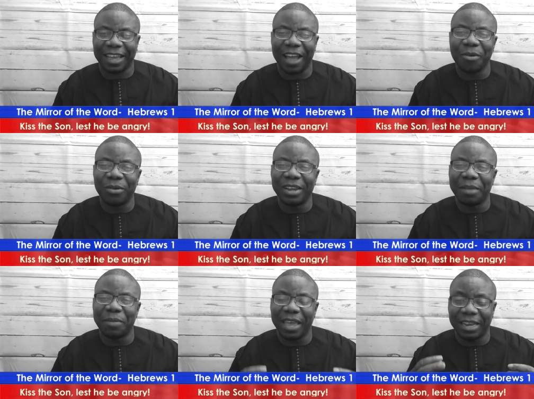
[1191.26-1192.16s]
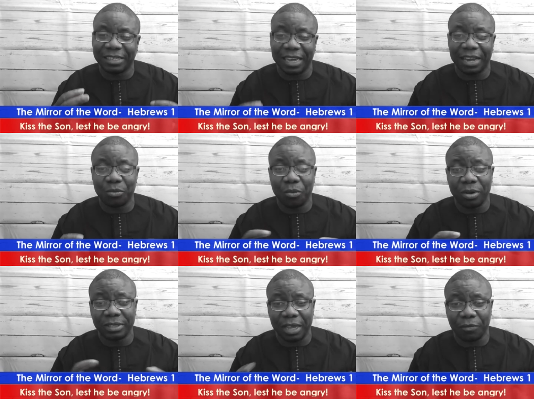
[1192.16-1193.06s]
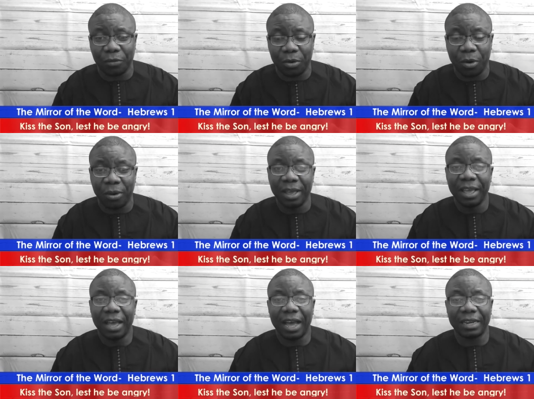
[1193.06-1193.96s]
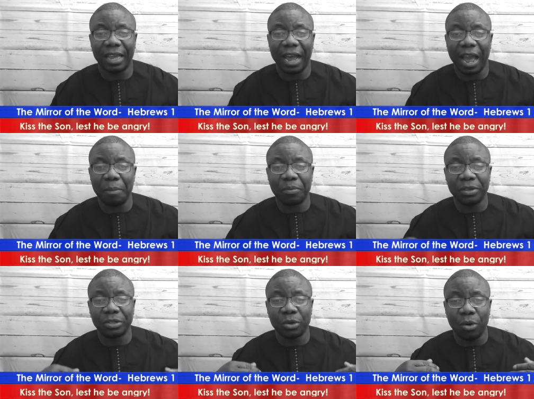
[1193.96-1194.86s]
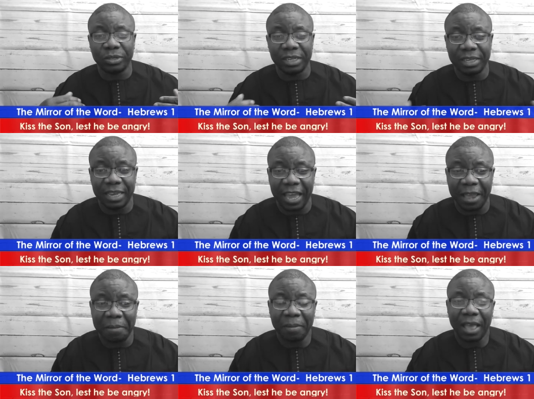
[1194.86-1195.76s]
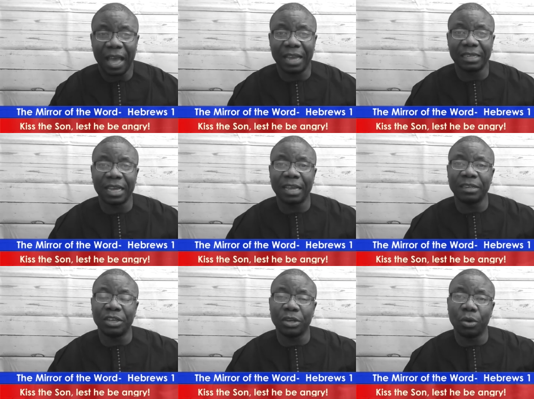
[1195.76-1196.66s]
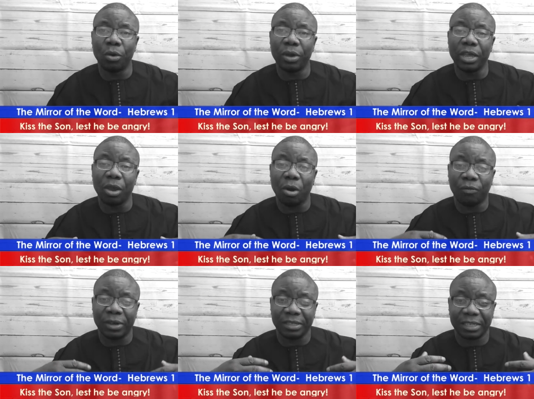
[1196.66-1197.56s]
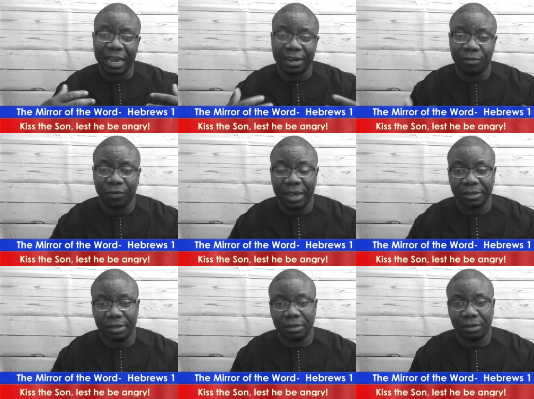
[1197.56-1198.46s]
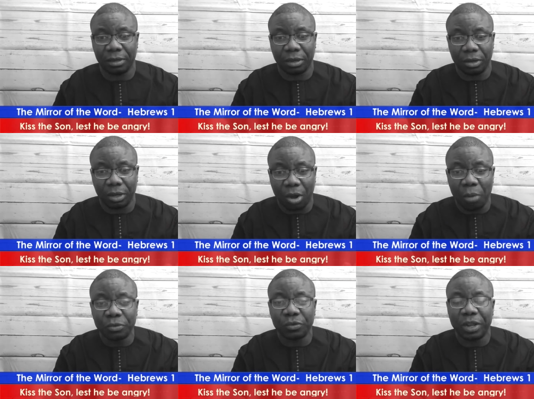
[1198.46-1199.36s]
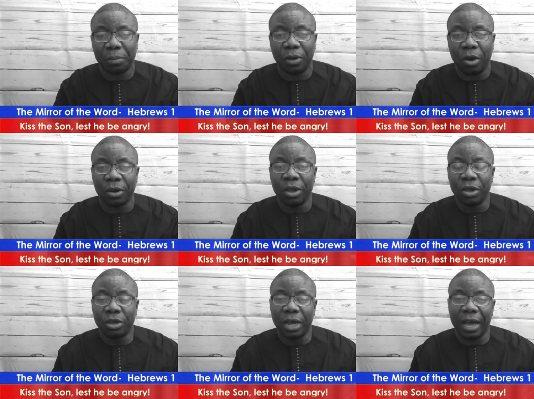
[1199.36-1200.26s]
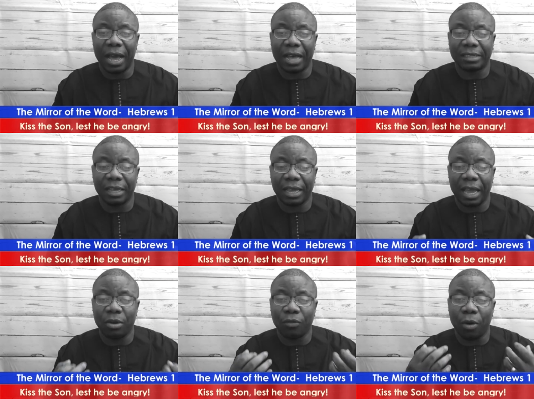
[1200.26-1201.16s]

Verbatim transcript: can only be entered once and for all uh, the high priest goes in there and then you know he offers sacrifices he, he comes with the blood uh, as a kind of